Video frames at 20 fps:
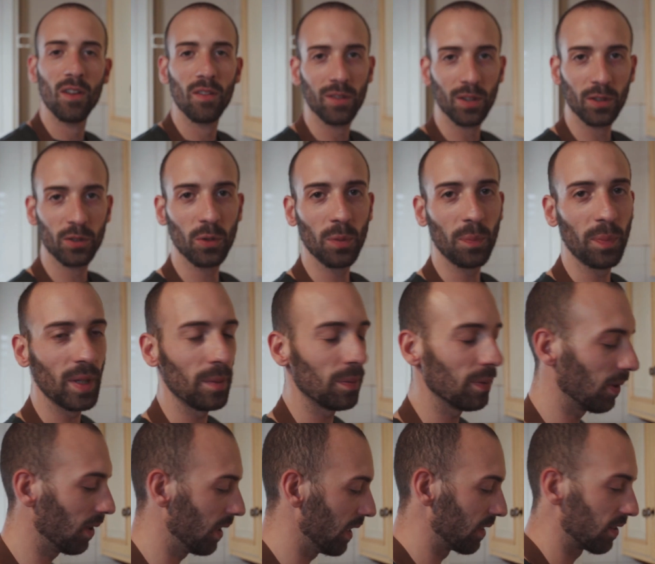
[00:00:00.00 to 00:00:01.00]
For 2
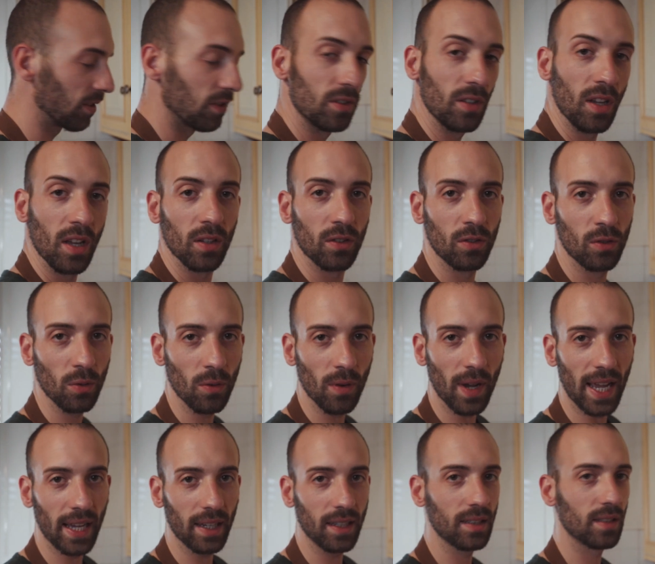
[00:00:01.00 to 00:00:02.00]
people, it's 2
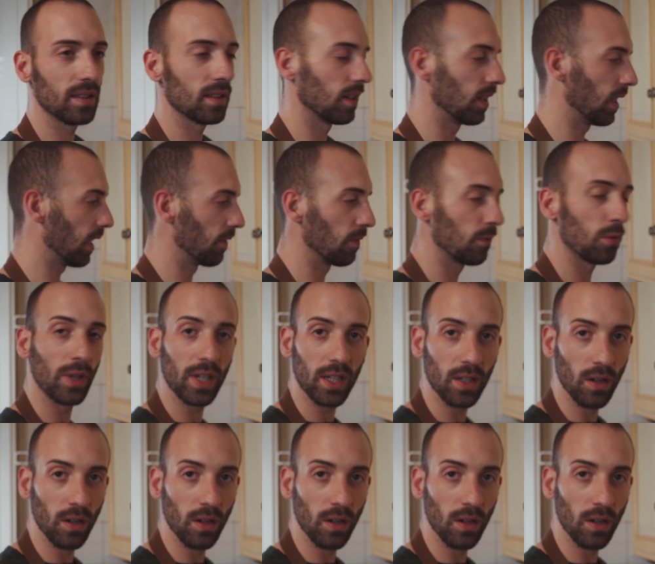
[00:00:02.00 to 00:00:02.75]
eggs and 3